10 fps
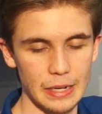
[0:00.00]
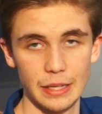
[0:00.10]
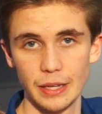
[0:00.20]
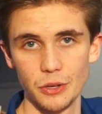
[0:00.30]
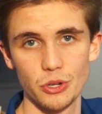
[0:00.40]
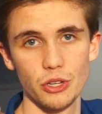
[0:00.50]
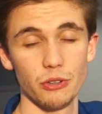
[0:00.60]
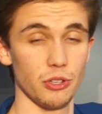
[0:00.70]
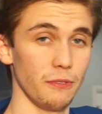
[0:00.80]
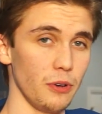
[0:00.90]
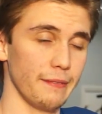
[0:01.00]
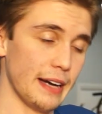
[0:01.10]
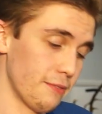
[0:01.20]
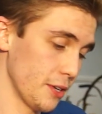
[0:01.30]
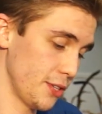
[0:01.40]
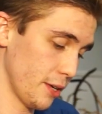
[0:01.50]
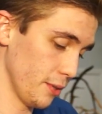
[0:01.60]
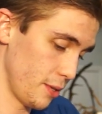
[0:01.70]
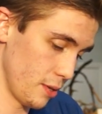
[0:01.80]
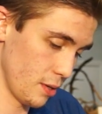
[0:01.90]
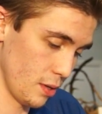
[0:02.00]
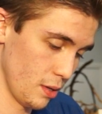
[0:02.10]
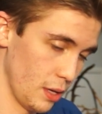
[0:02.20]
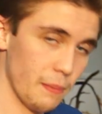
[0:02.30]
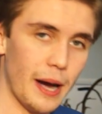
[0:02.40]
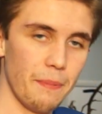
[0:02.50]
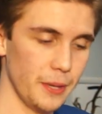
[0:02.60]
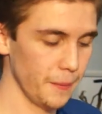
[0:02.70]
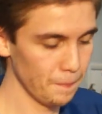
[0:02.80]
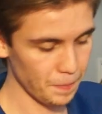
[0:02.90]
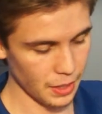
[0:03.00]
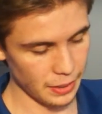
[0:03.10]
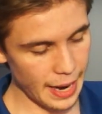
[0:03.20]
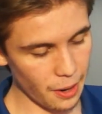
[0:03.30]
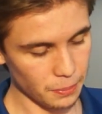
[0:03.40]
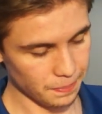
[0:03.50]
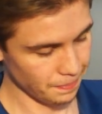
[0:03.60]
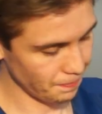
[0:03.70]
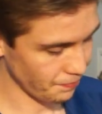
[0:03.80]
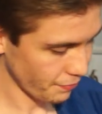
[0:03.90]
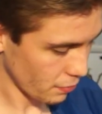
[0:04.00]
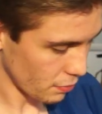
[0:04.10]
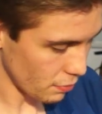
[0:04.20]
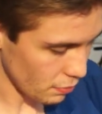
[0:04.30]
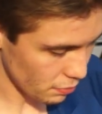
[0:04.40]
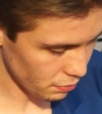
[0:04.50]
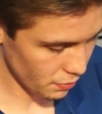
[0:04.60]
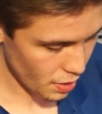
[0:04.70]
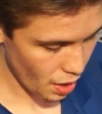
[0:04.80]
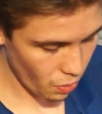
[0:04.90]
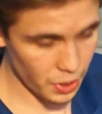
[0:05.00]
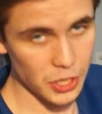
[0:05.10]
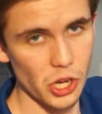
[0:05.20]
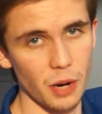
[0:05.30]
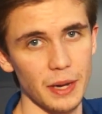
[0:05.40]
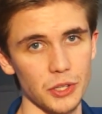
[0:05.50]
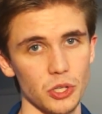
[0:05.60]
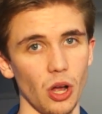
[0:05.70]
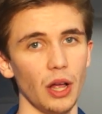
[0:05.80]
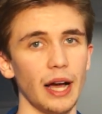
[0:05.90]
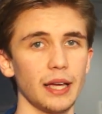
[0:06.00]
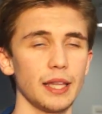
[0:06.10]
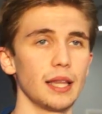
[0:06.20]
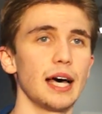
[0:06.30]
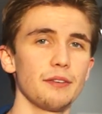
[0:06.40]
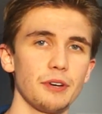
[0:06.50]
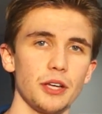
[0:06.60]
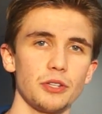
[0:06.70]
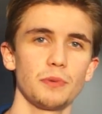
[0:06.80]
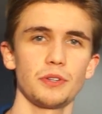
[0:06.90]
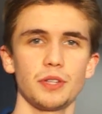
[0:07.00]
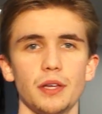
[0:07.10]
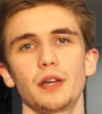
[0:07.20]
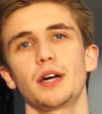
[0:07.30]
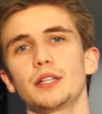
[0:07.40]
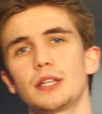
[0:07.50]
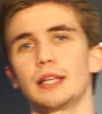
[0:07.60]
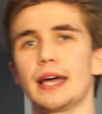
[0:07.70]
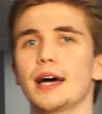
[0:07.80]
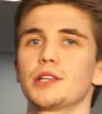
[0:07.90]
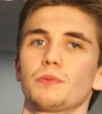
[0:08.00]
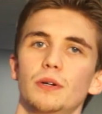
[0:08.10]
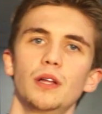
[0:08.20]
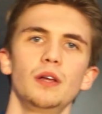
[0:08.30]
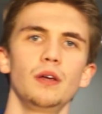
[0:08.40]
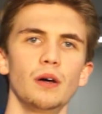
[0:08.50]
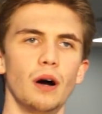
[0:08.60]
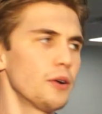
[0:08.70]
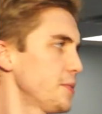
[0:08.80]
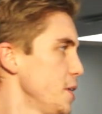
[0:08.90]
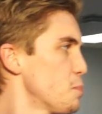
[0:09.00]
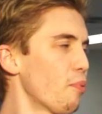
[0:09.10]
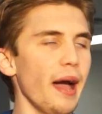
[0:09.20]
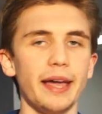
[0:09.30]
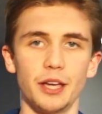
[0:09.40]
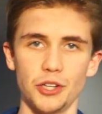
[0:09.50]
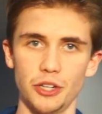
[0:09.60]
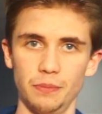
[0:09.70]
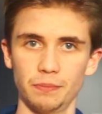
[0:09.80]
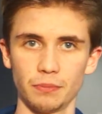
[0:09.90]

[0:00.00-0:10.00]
and that you should use it if you have African cichlids, in my opinion. Now, we're gonna talk about the salt. I get a lot of customers that constantly ask, well, aren't these brackish?